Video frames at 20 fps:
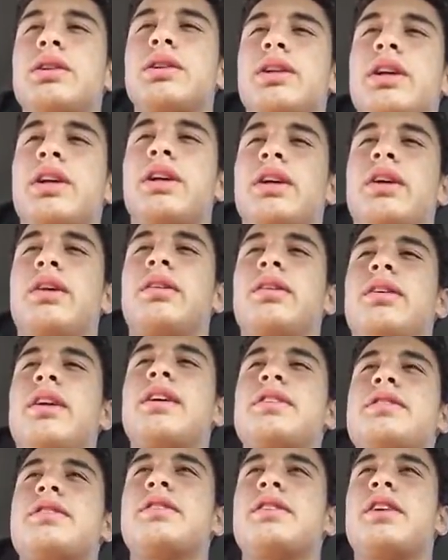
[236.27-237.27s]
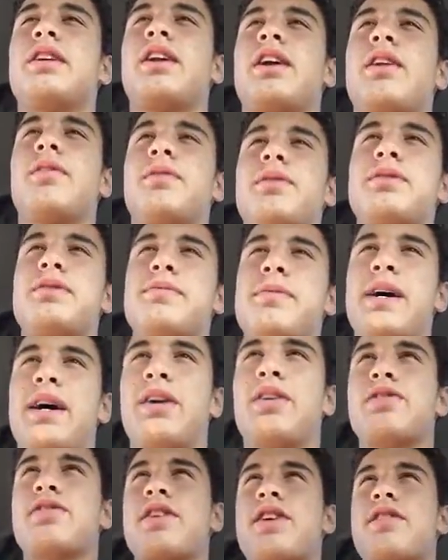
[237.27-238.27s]
the lesson today was
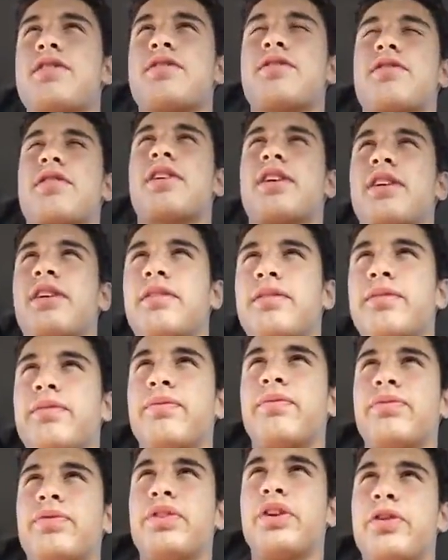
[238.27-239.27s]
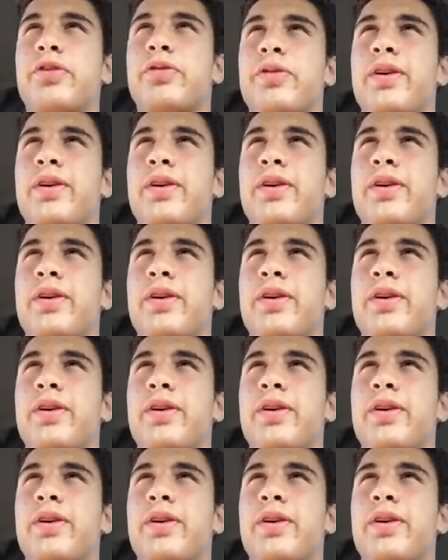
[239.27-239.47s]
about treasuring your